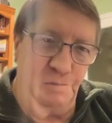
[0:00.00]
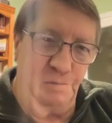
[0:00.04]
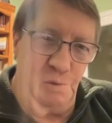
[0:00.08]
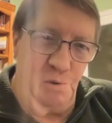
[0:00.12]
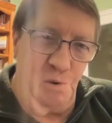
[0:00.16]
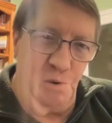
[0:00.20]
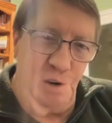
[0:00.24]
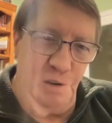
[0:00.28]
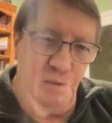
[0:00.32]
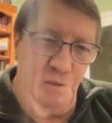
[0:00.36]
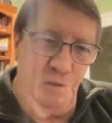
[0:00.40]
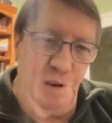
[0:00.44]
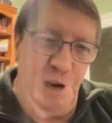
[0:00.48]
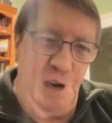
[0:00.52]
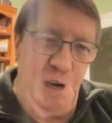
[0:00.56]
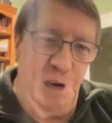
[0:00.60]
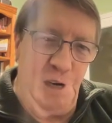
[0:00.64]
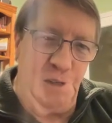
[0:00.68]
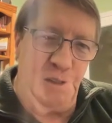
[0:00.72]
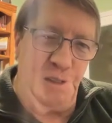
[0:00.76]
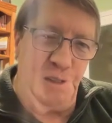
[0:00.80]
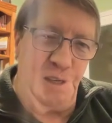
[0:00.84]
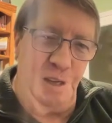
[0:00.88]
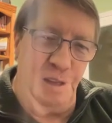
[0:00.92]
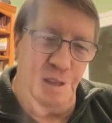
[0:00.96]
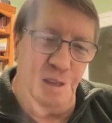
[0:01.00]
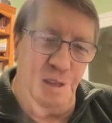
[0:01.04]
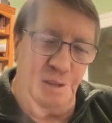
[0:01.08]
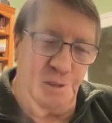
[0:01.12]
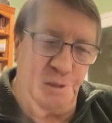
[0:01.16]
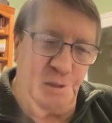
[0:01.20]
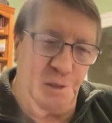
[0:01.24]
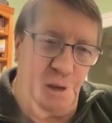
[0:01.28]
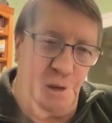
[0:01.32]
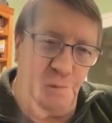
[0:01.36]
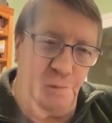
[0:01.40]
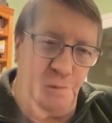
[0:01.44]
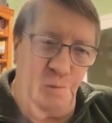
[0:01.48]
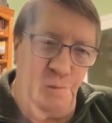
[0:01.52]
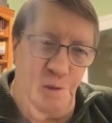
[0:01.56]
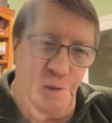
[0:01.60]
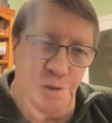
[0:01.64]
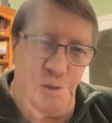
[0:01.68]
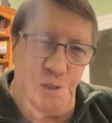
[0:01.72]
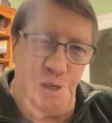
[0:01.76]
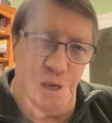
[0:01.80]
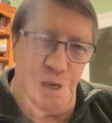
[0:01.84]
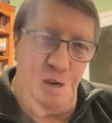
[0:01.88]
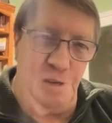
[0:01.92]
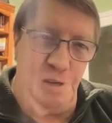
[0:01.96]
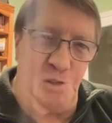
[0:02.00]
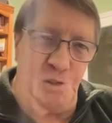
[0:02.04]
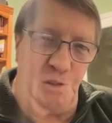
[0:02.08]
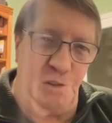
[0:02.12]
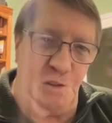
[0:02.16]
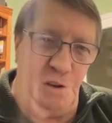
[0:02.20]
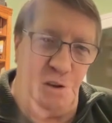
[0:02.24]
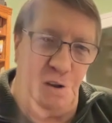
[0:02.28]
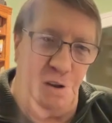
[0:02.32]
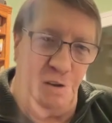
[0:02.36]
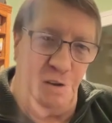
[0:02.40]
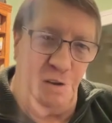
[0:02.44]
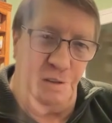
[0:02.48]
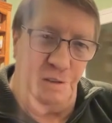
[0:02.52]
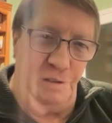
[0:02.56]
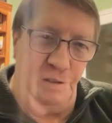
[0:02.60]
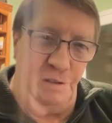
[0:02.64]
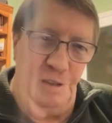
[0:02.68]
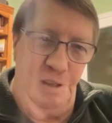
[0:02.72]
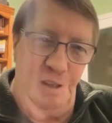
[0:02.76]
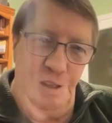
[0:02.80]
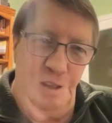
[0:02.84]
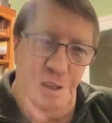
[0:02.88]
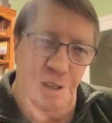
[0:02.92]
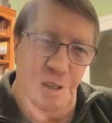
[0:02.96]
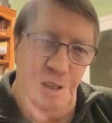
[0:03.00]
Born and raised on the southwest side of Chicago.